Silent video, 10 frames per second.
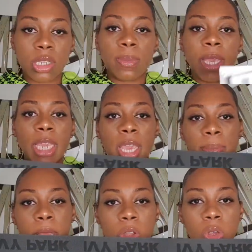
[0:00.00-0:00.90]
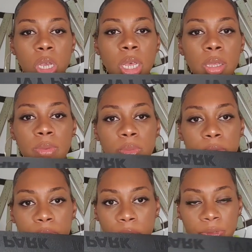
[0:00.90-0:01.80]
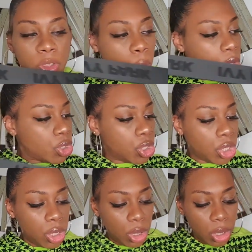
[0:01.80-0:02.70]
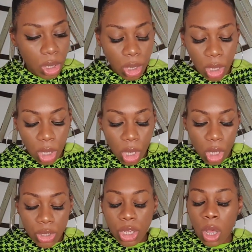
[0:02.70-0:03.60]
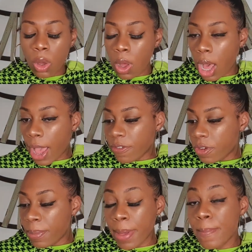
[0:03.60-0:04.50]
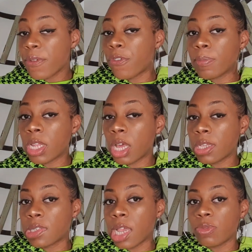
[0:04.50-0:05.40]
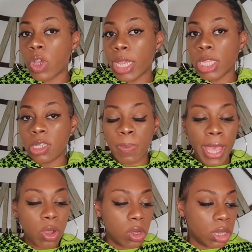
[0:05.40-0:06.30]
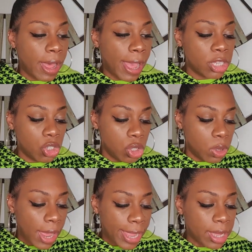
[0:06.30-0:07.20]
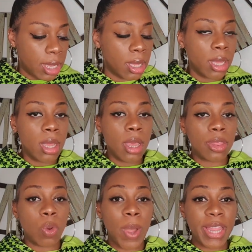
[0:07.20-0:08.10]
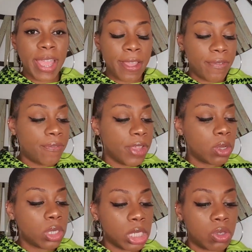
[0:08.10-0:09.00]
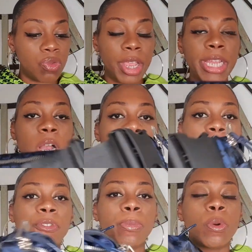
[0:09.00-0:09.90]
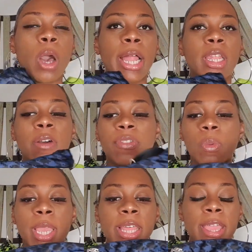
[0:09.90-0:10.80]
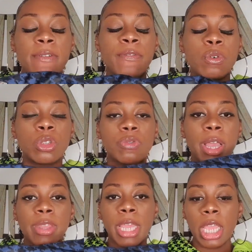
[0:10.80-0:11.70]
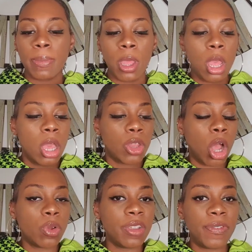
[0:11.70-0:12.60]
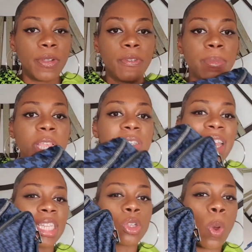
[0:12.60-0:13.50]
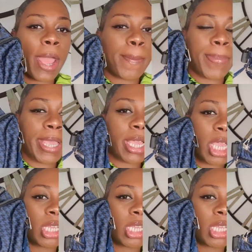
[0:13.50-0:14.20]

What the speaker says: make it a bit longer if you want to. So I remember from the last time trying this bag on that I do like the way that it feels. It's really comfortable. I love the way that it falls around the hip. The only thing for me is that it's quite big.